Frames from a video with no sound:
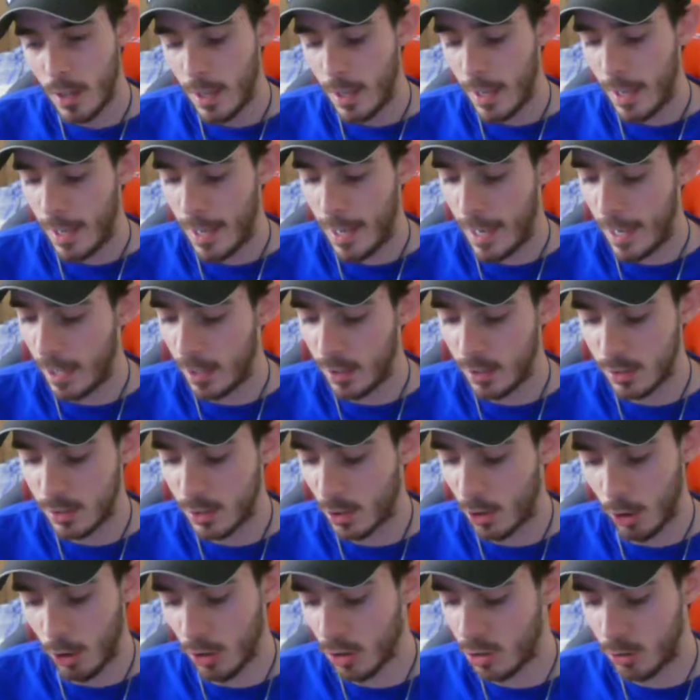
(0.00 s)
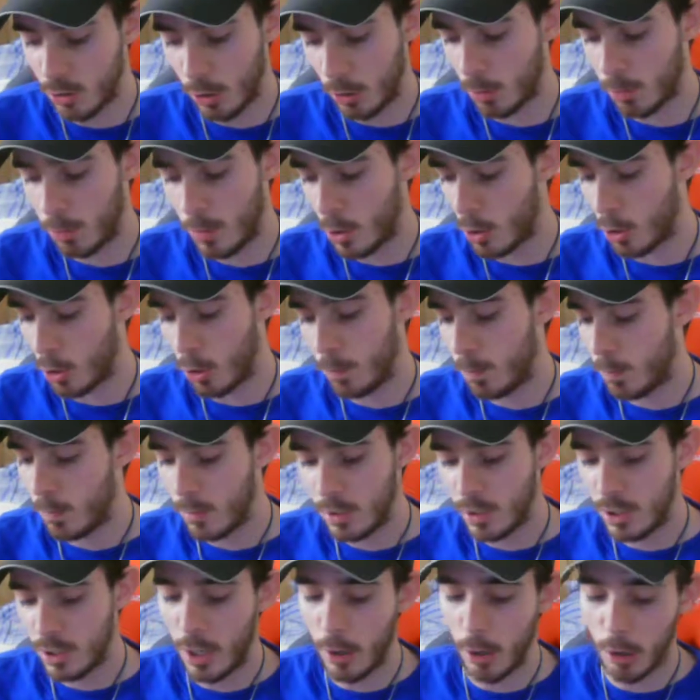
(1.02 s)
And also, you know,
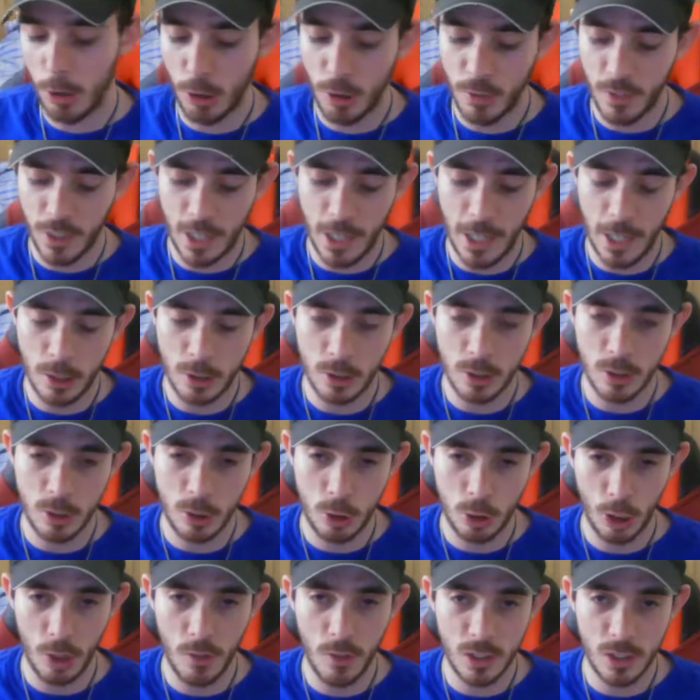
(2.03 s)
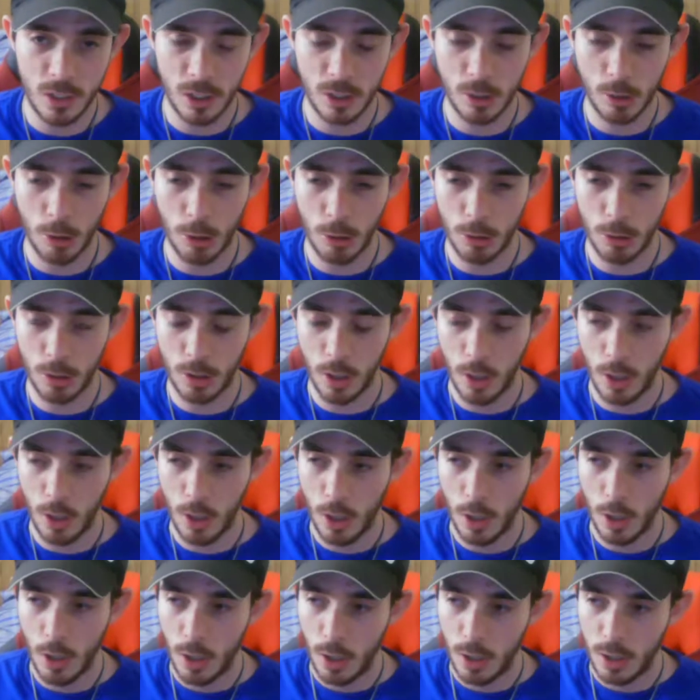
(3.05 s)
turn on notifications, join the Discord,
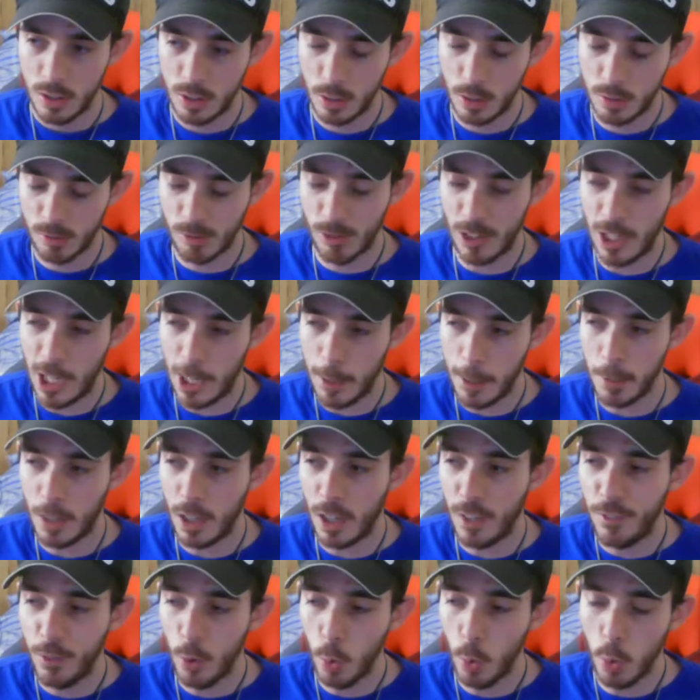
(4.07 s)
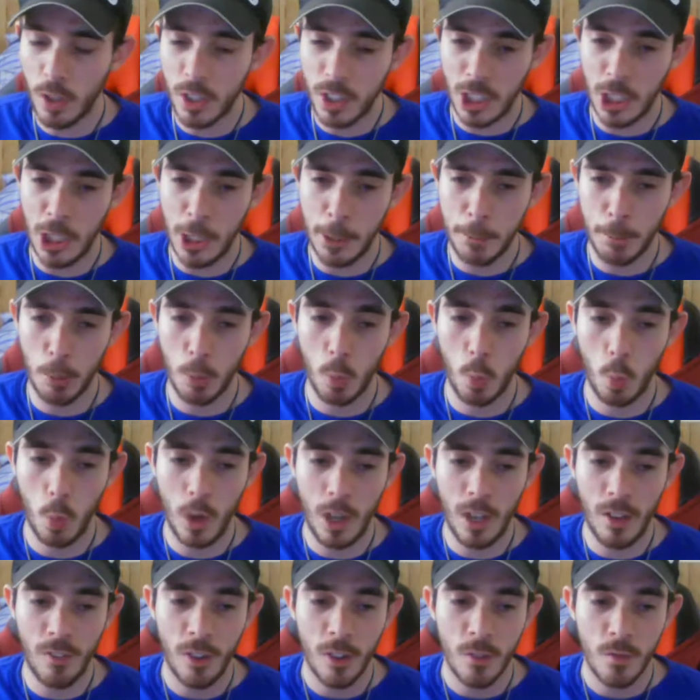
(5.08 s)
subscribe if you want to keep up
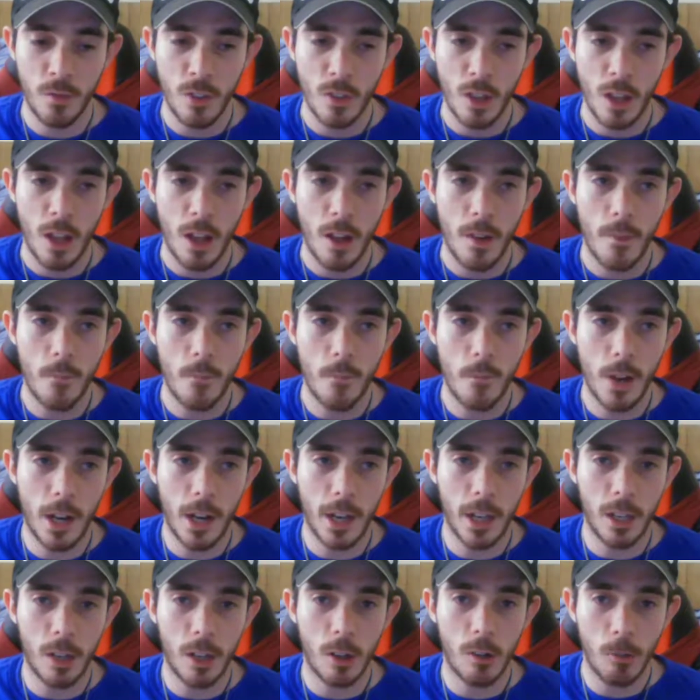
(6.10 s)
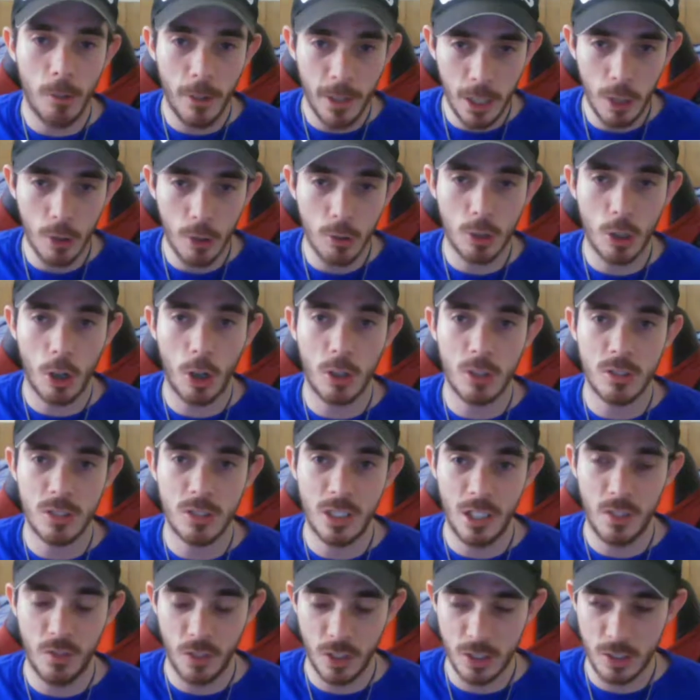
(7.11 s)
with my real
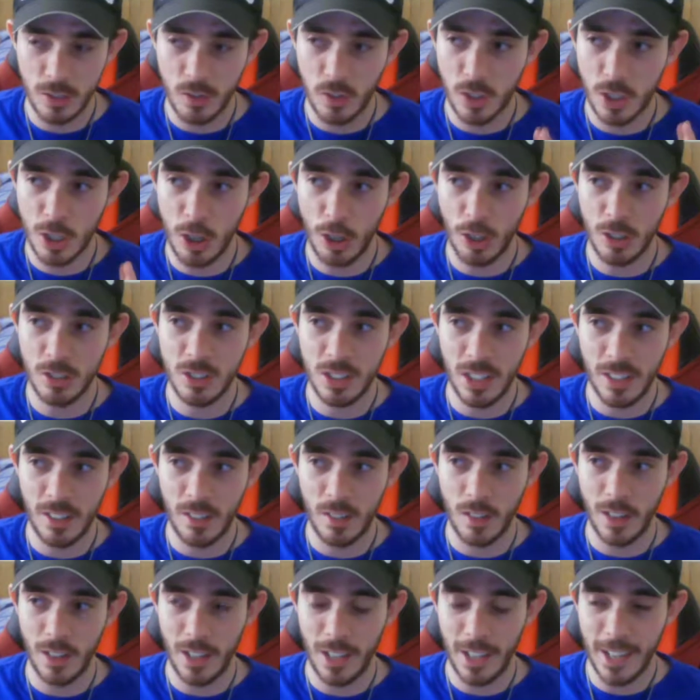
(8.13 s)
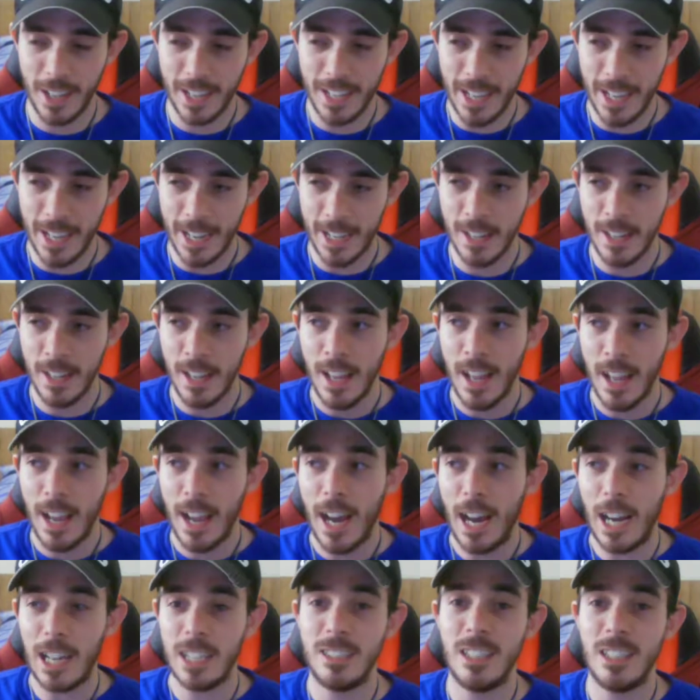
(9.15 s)
content. The content, like, again,
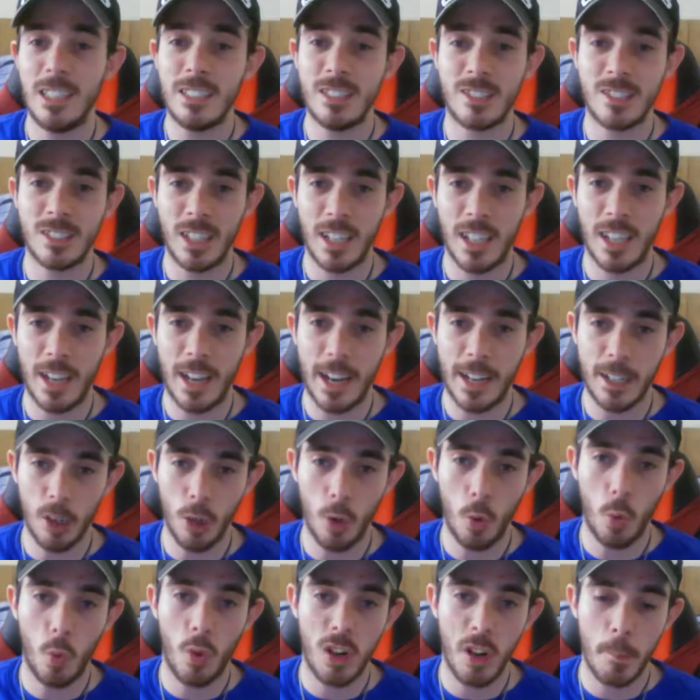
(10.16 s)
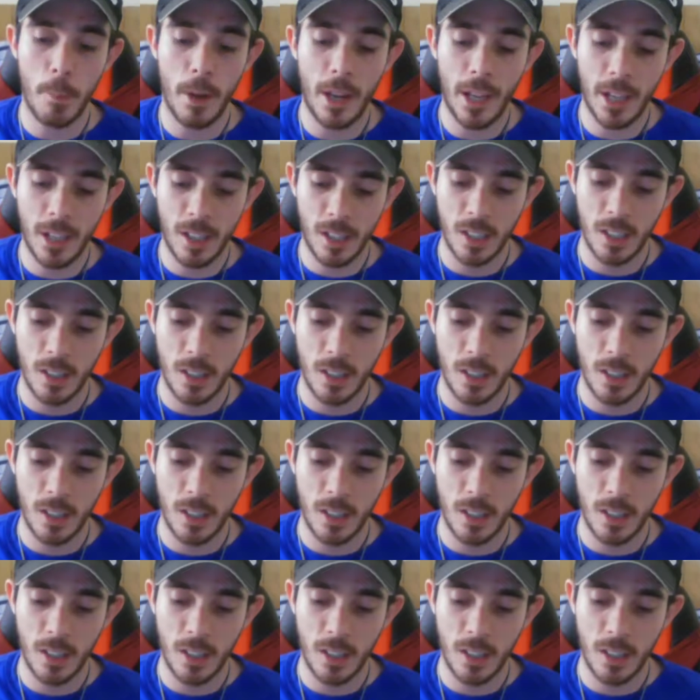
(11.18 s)
I did say I don't want to make